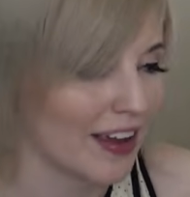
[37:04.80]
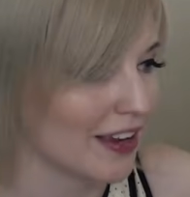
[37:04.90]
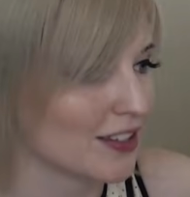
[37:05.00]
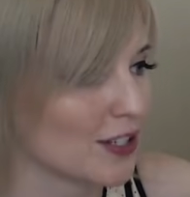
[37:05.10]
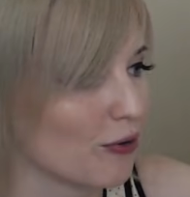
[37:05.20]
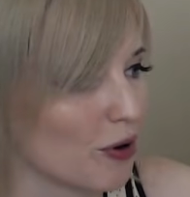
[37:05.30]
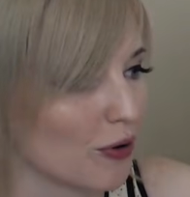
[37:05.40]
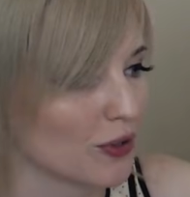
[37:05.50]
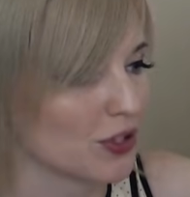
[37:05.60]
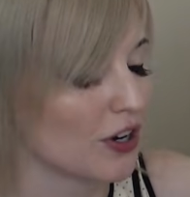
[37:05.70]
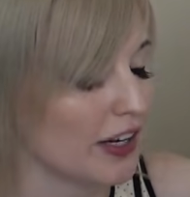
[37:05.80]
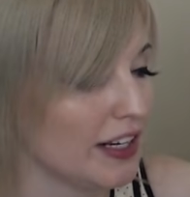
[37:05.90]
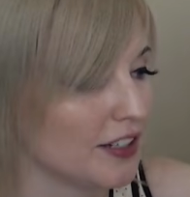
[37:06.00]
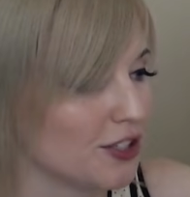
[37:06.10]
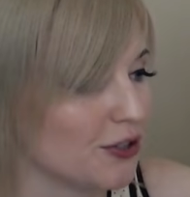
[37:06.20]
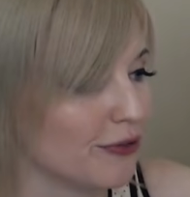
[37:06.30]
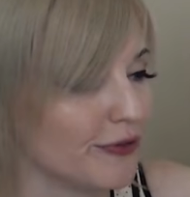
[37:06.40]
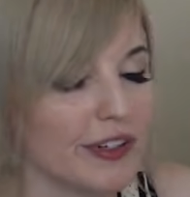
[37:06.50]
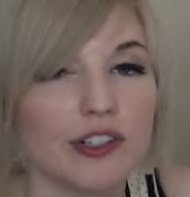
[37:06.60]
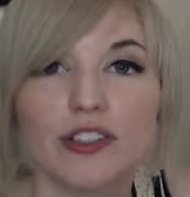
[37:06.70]
and so we were starting to
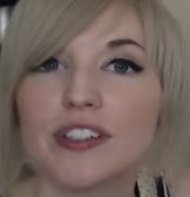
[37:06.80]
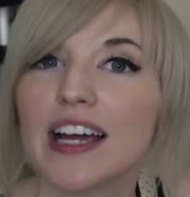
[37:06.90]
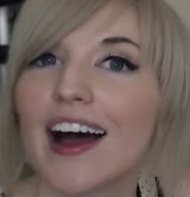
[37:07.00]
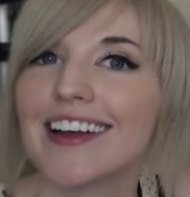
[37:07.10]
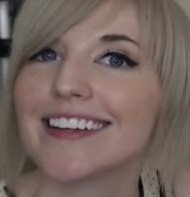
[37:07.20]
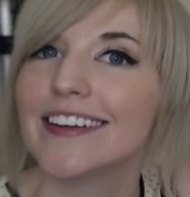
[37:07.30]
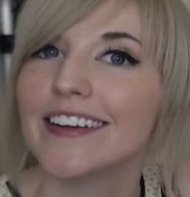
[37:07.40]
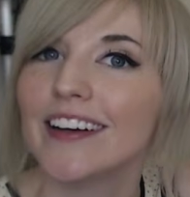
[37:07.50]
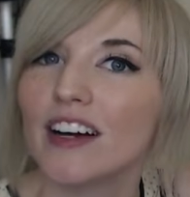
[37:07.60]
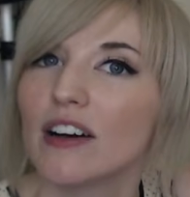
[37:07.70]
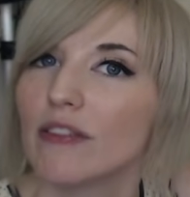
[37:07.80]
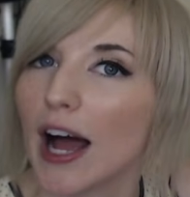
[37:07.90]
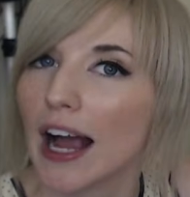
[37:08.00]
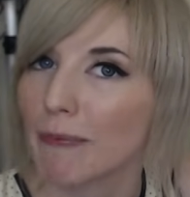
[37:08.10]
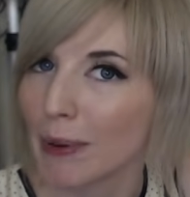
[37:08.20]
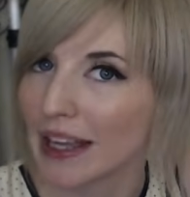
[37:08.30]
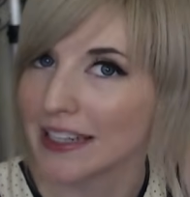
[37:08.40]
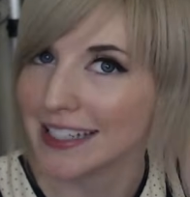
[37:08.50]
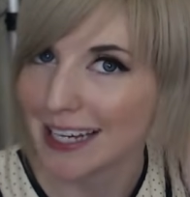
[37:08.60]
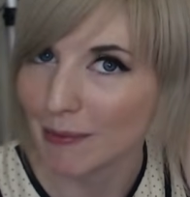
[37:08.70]
fear the idea of
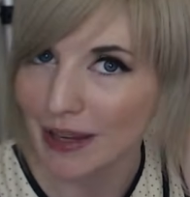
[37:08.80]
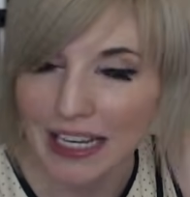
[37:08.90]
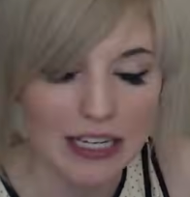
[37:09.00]
epidemic.